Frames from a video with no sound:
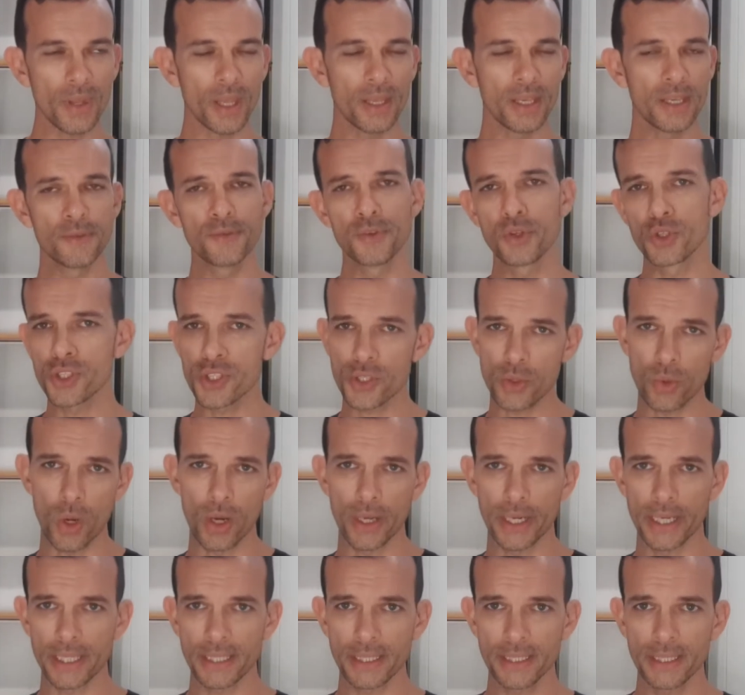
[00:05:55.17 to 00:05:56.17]
if you're
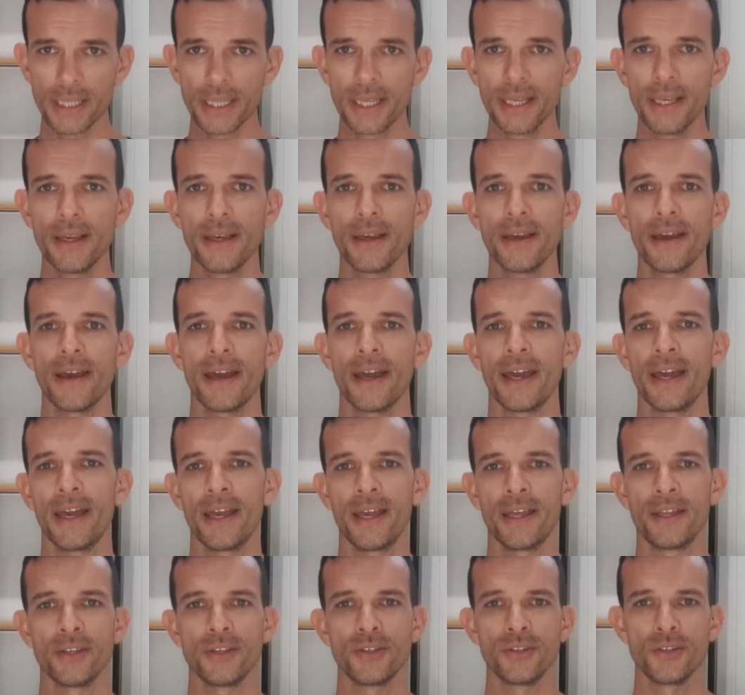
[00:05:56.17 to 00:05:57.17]
squatting
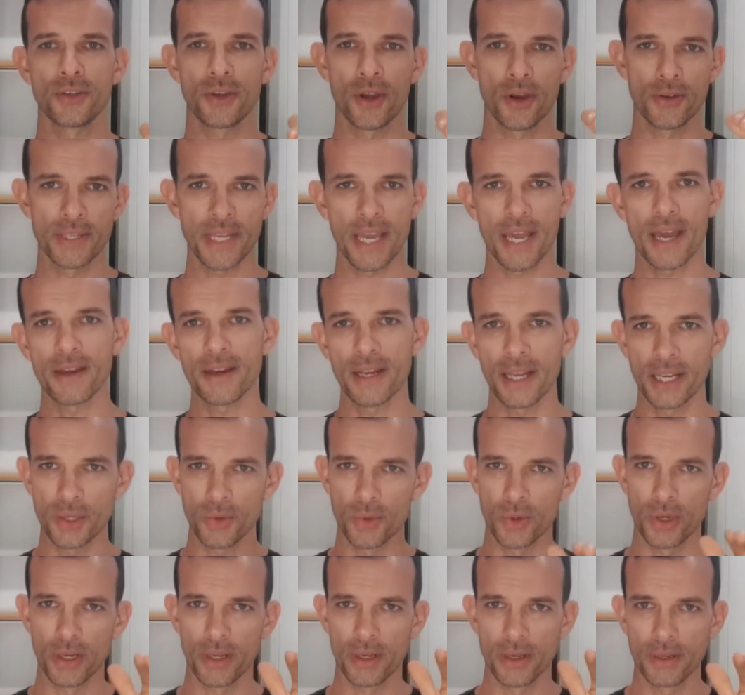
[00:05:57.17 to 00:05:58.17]
and you go down and
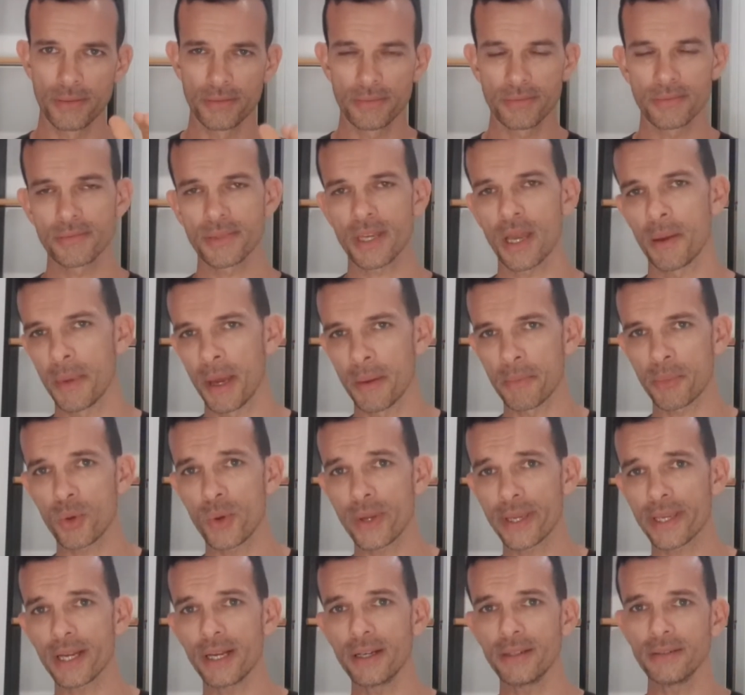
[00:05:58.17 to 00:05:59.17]
you want to come up
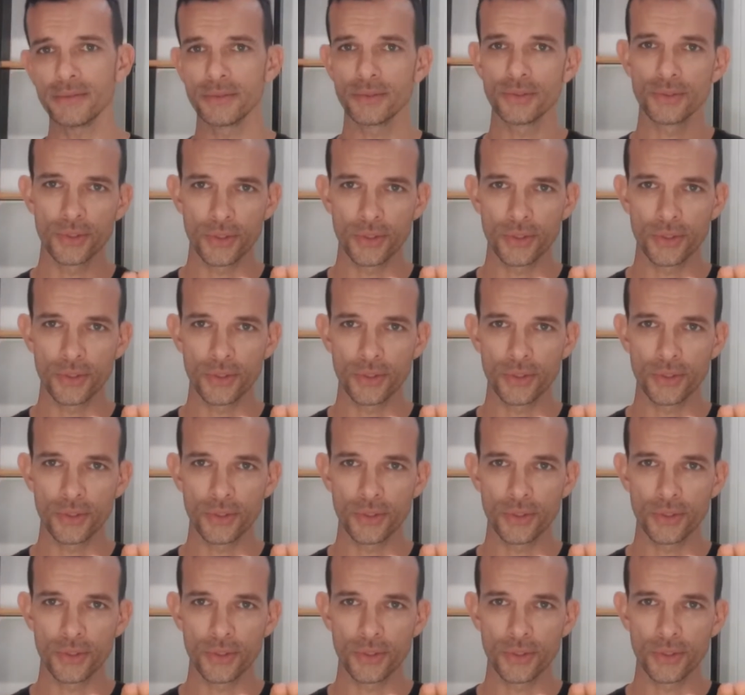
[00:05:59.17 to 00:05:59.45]
quicker,